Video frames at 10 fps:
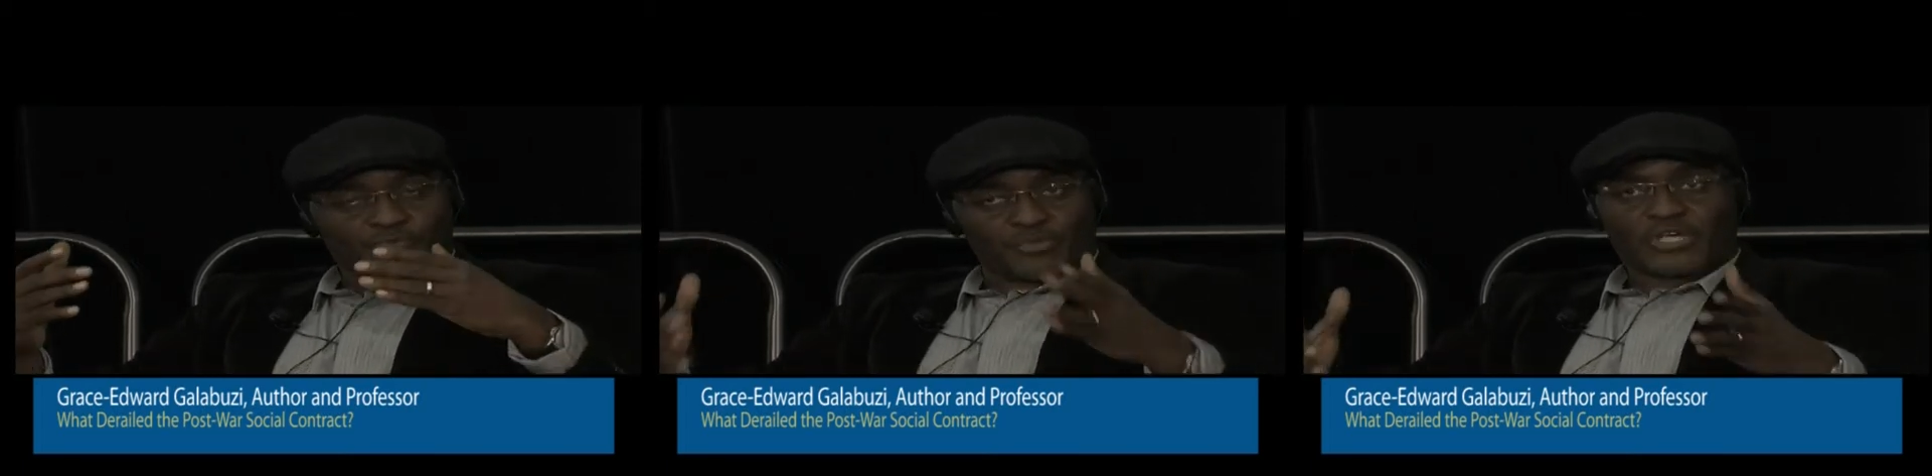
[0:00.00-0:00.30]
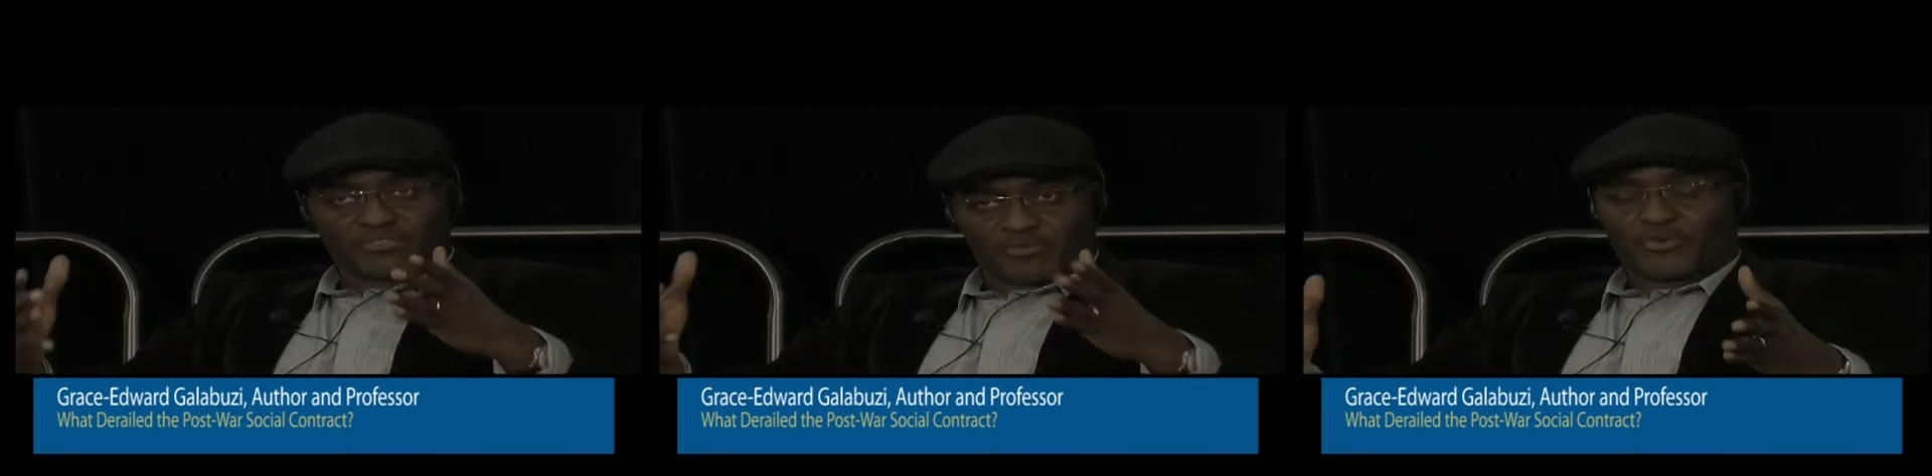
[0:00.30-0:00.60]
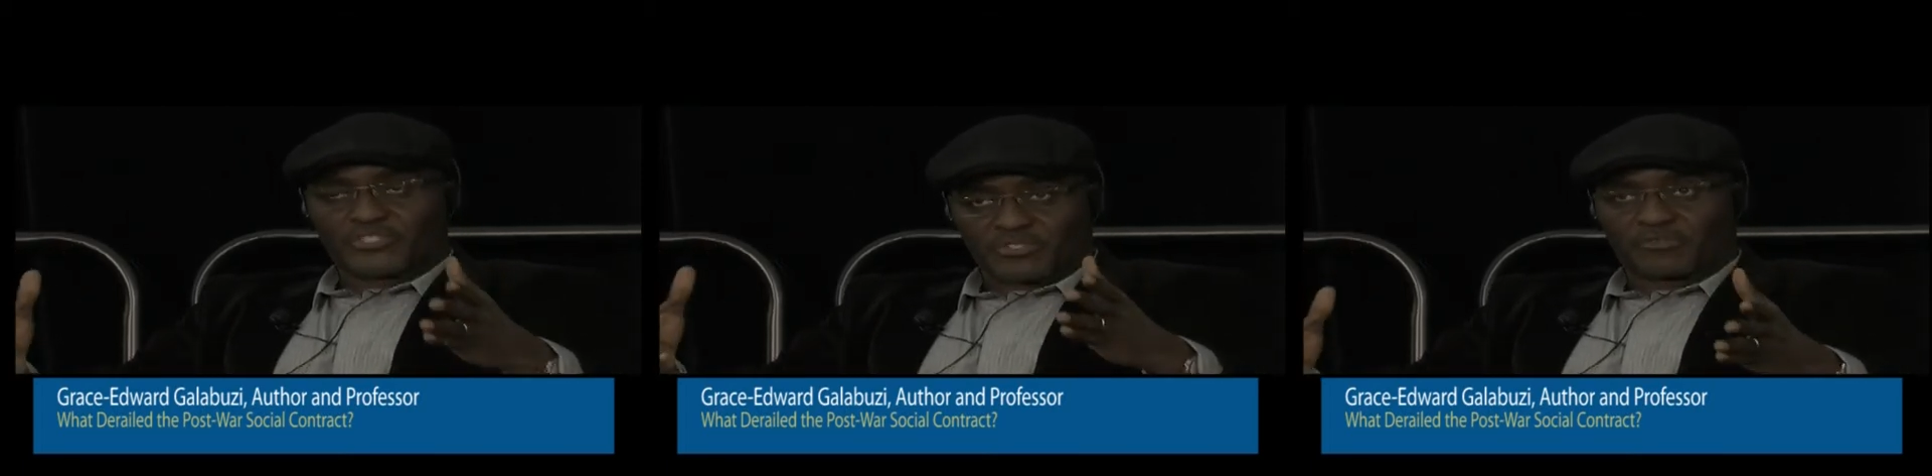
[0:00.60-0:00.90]
because of the
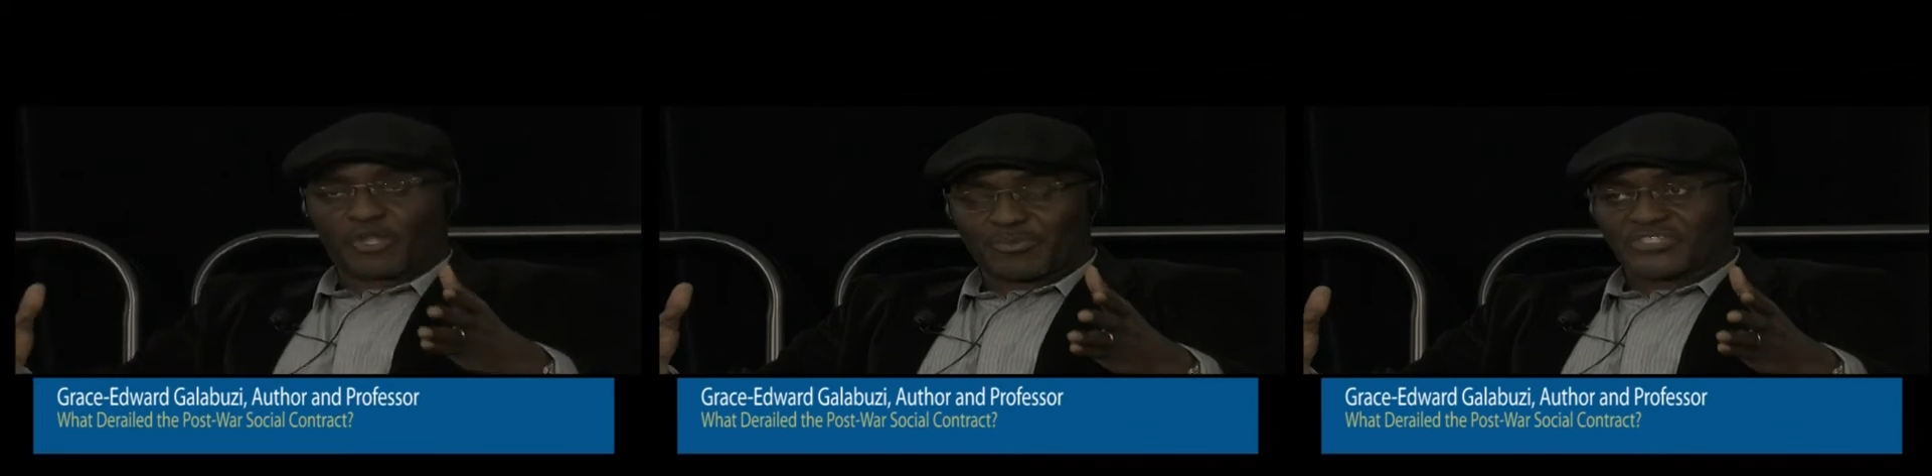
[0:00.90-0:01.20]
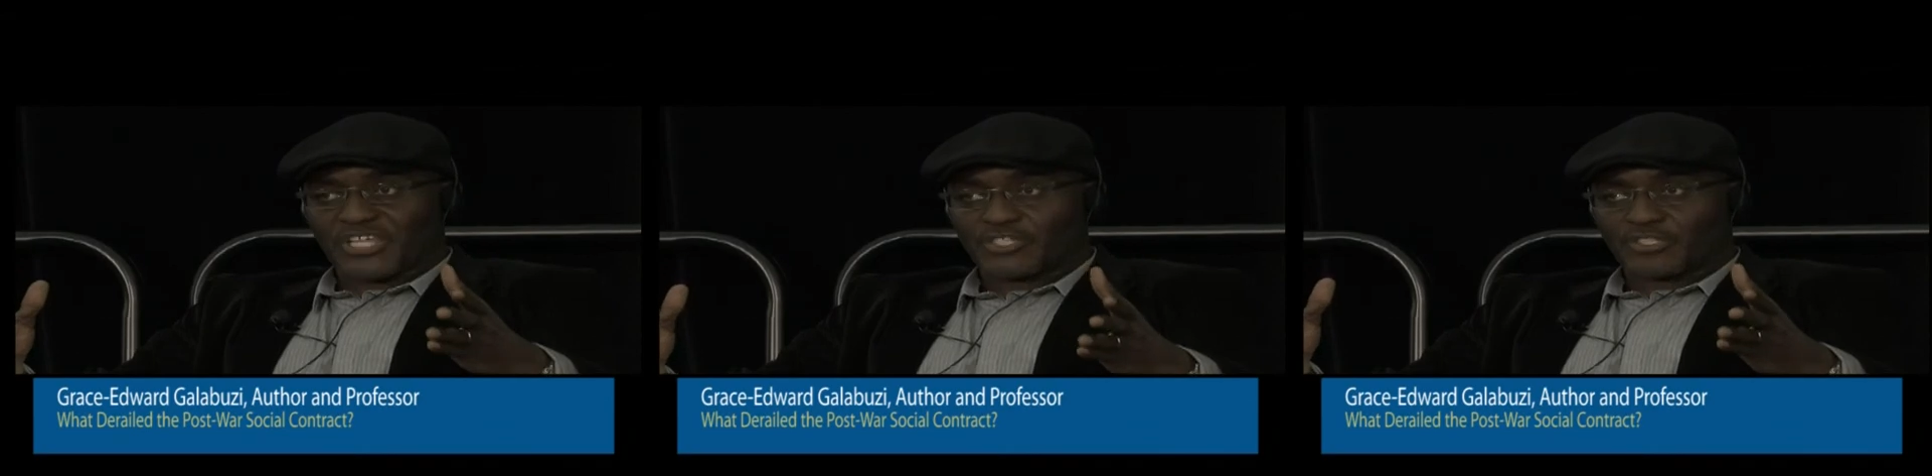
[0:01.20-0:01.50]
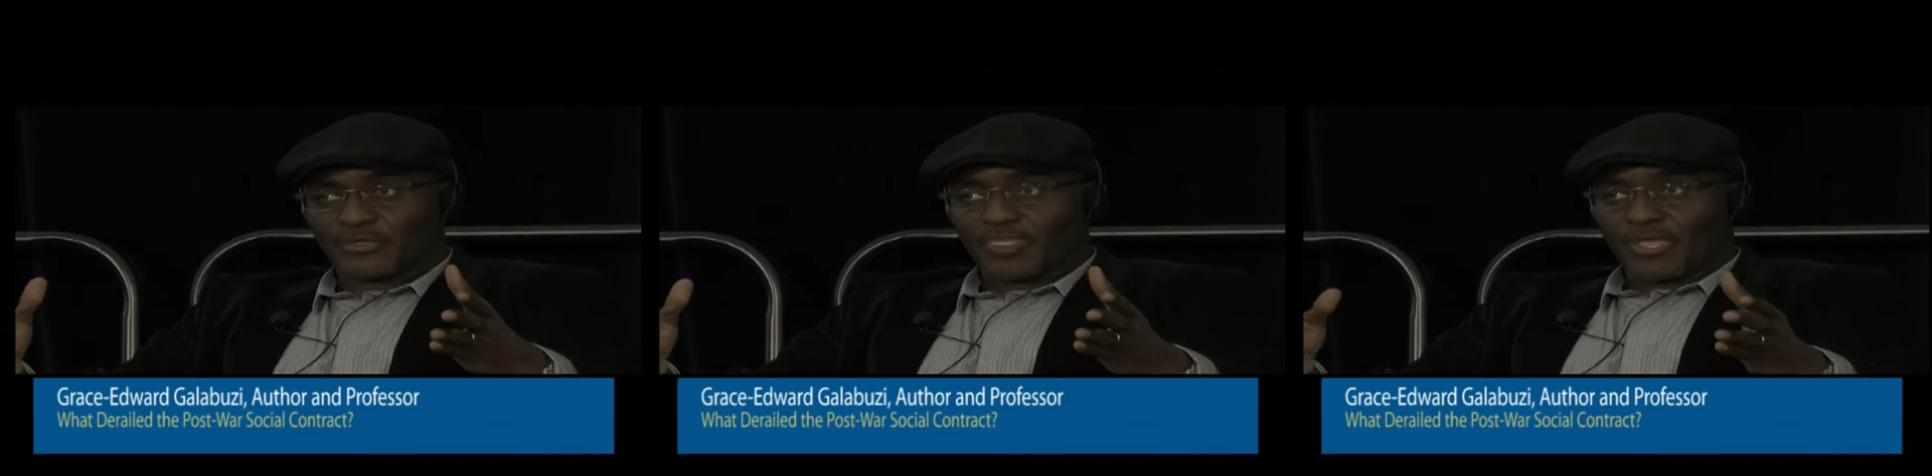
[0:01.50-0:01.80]
process of globalization,